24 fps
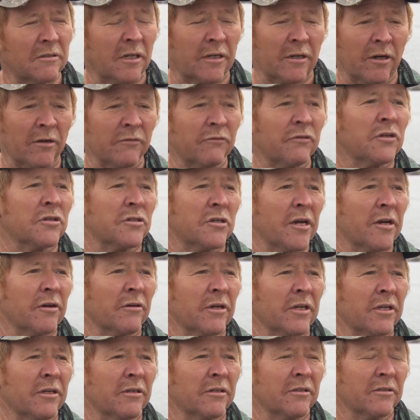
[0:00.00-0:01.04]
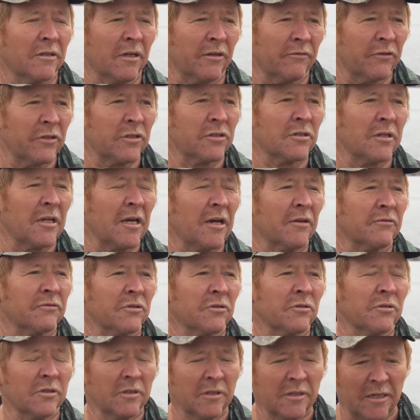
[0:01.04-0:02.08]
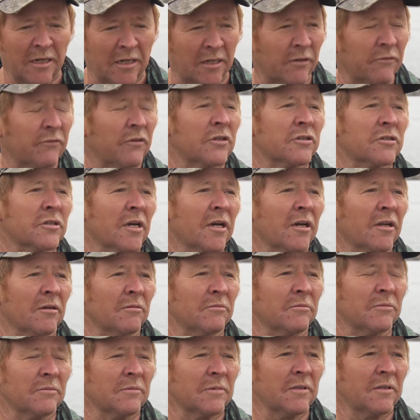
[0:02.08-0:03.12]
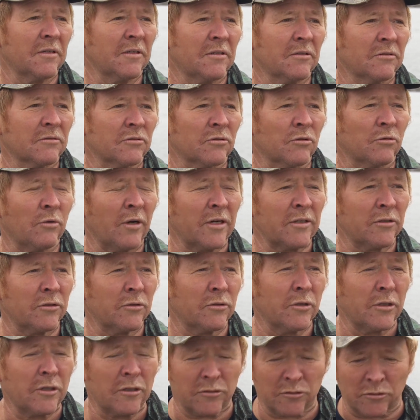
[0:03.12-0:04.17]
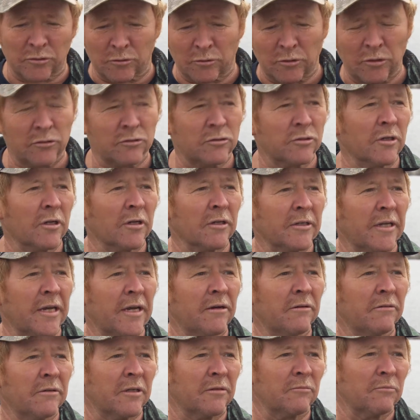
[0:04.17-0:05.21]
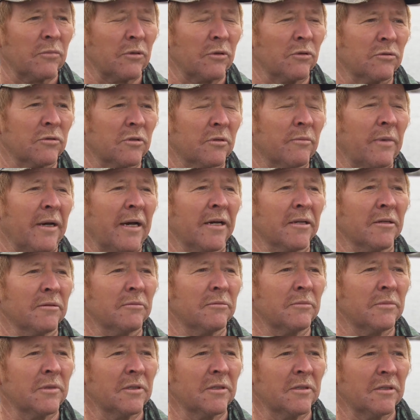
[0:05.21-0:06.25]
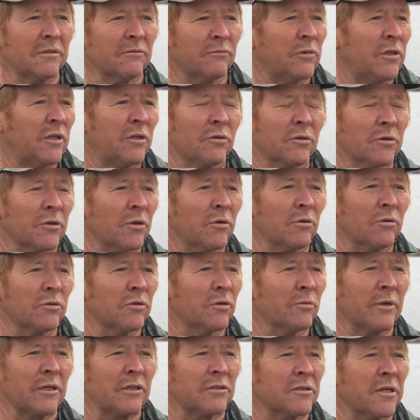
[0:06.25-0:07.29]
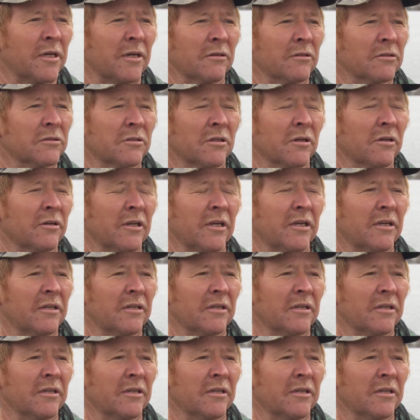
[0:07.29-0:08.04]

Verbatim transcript: I fish herring, I fish lobster, and I fish scallop. So what did it is to just settle down and pollute the bottom? We don't know. Nobody's telling us nothing.